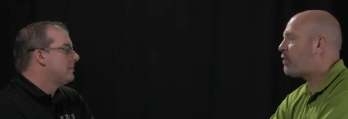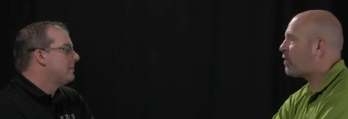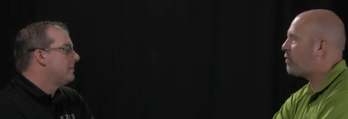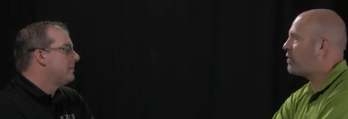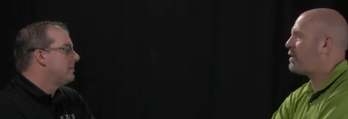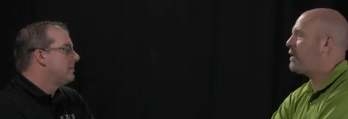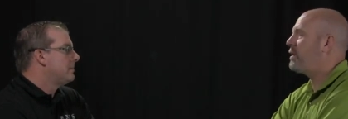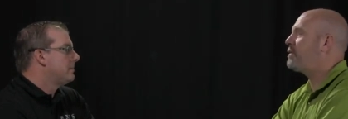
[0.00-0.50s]
Speaker 1: for
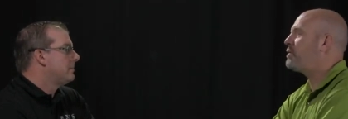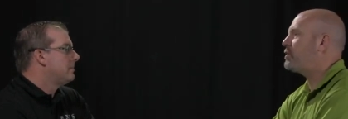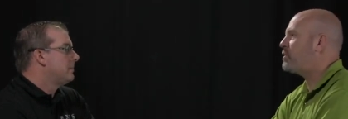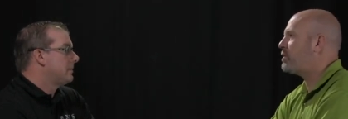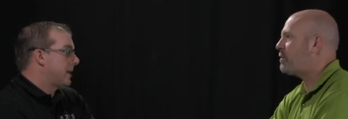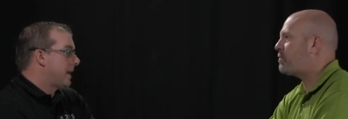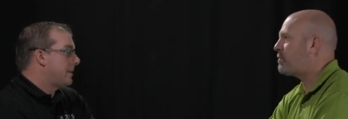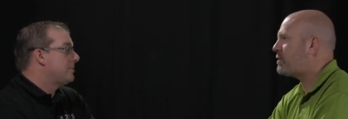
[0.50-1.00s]
our
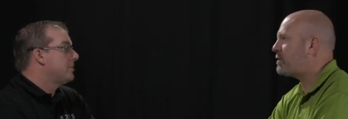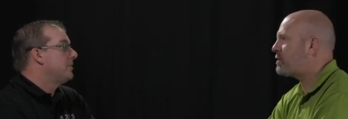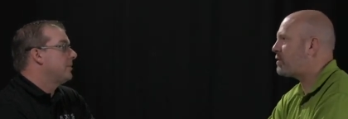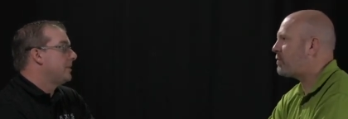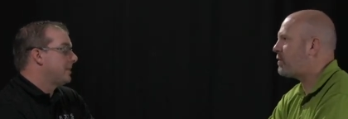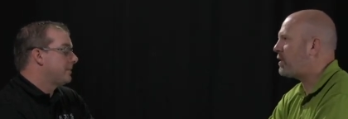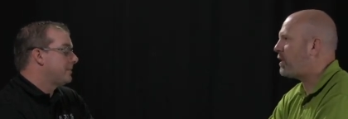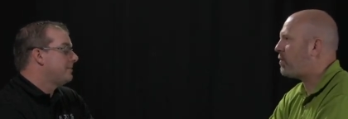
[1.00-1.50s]
relationship.
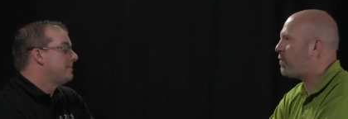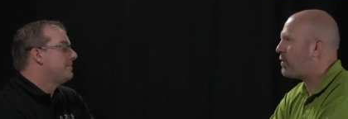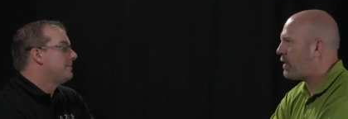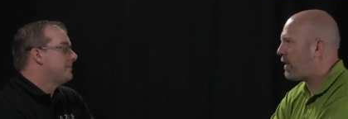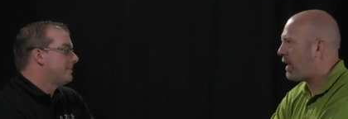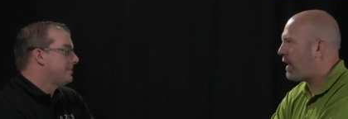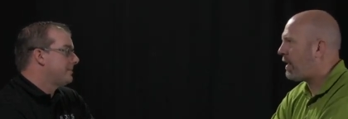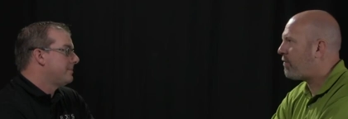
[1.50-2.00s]
Absolutely. Just to be able
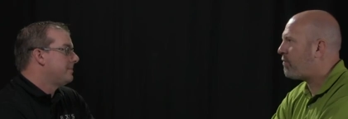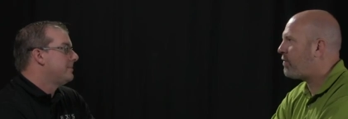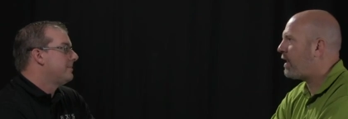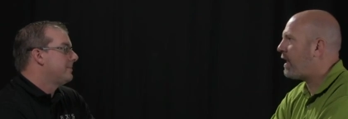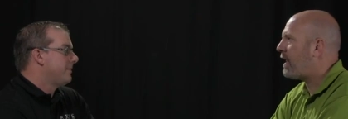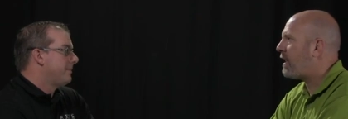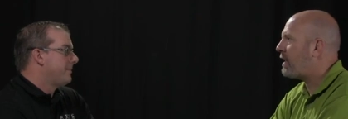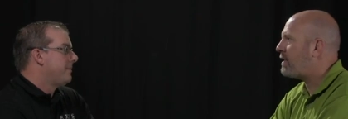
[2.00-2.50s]
to have
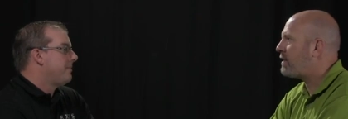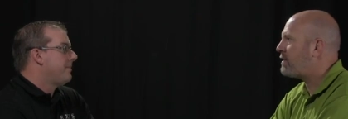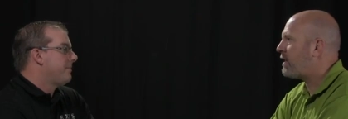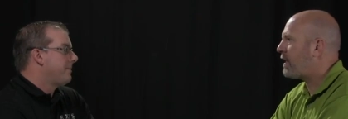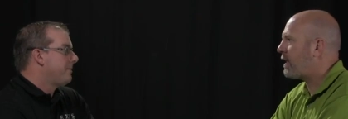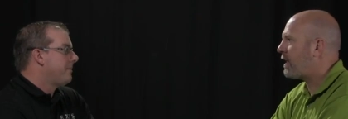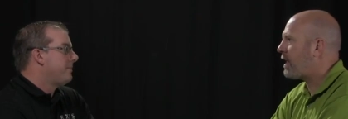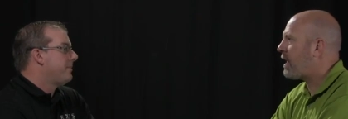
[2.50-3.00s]
that
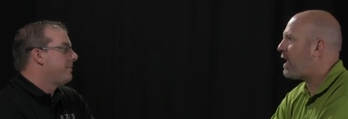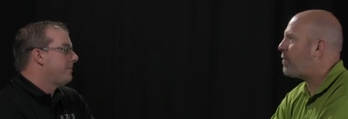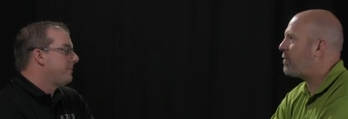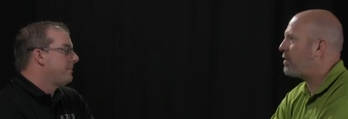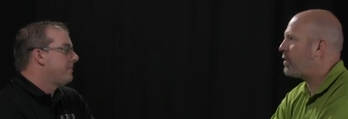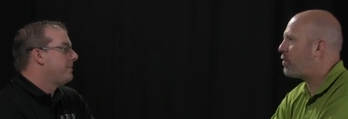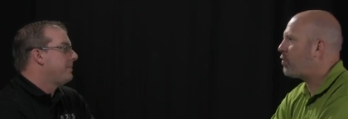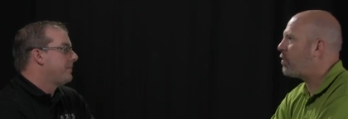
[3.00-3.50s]
that
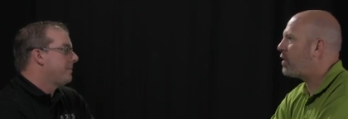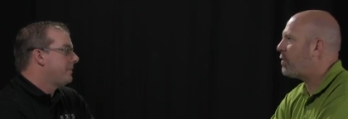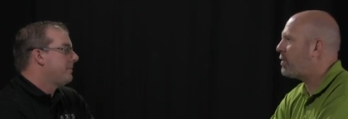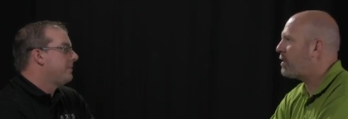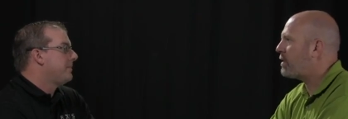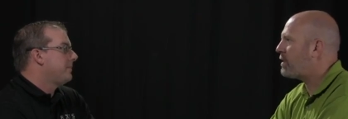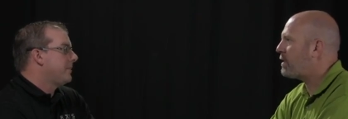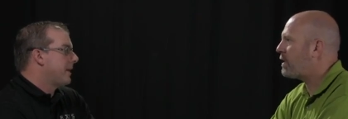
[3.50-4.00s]
common
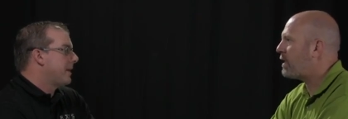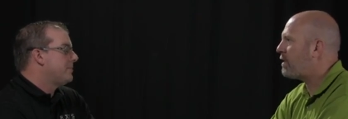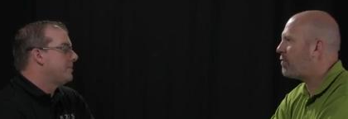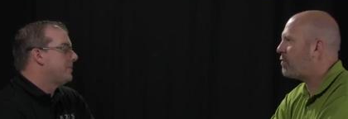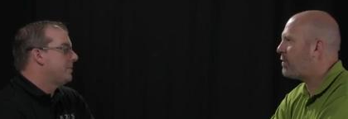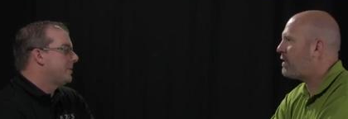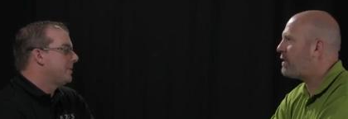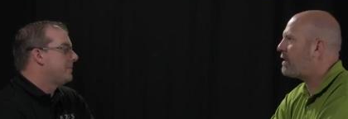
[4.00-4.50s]
agreement and kind
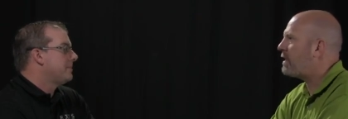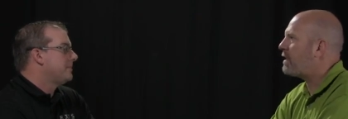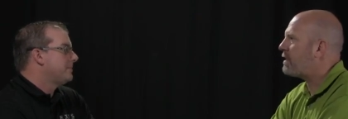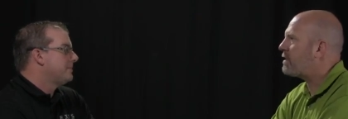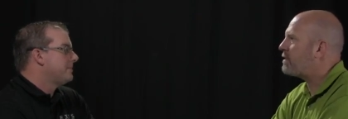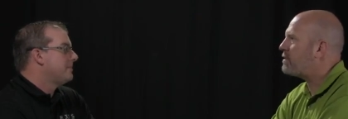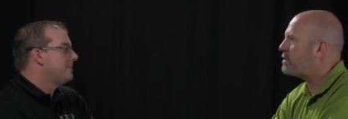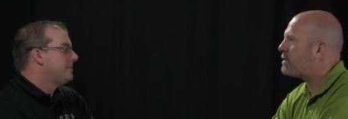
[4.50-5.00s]
Absolutely. of be
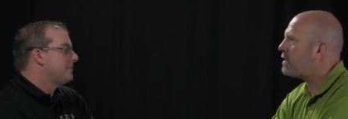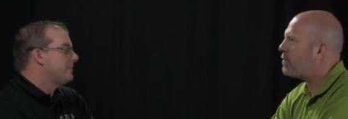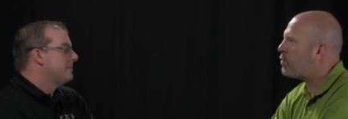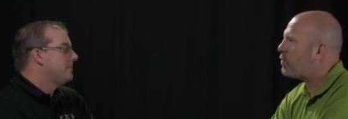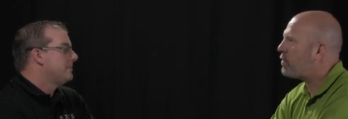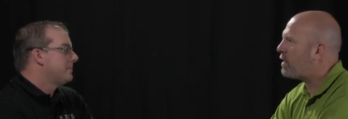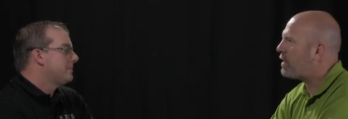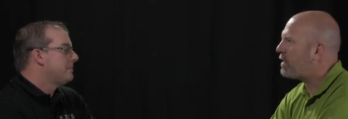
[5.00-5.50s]
thinking the
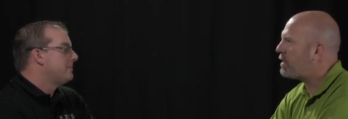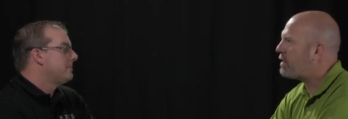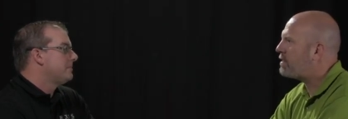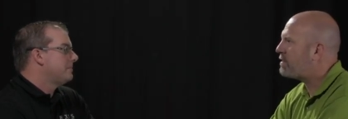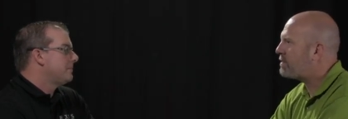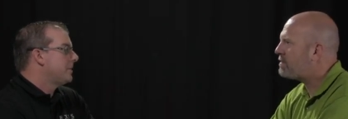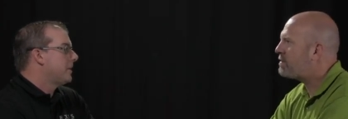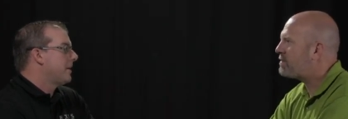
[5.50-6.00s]
same way.
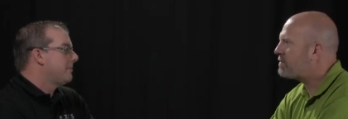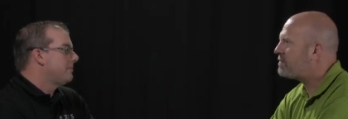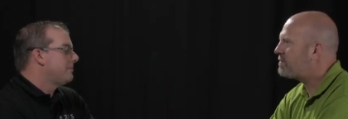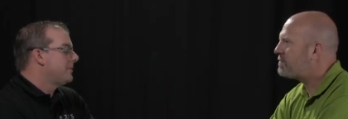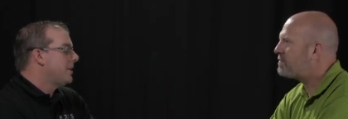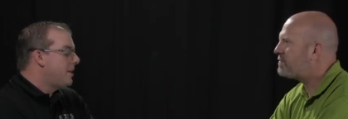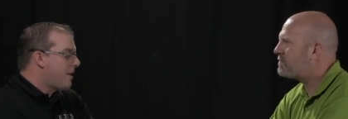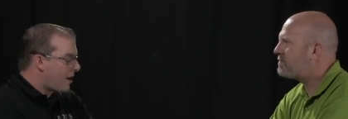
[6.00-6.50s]
Speaker 2: Okay.
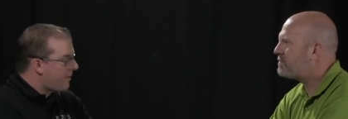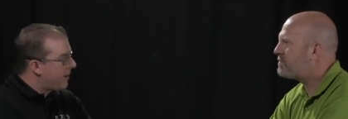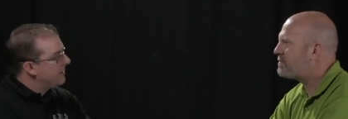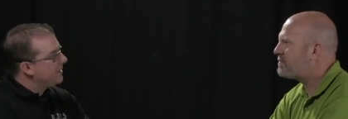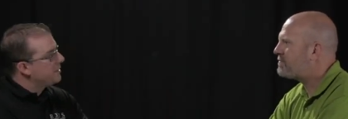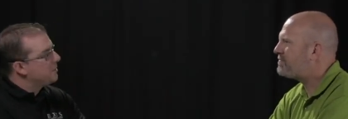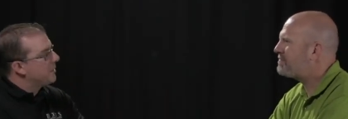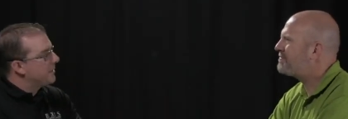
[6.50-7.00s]
All
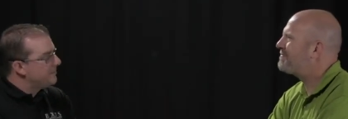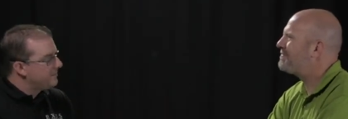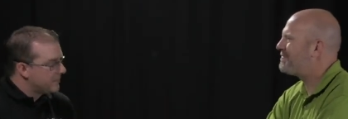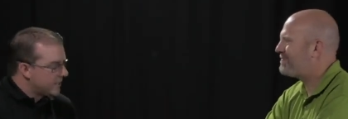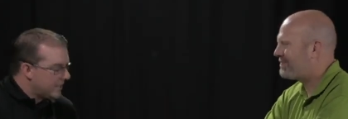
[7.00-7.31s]
right. Let's pray.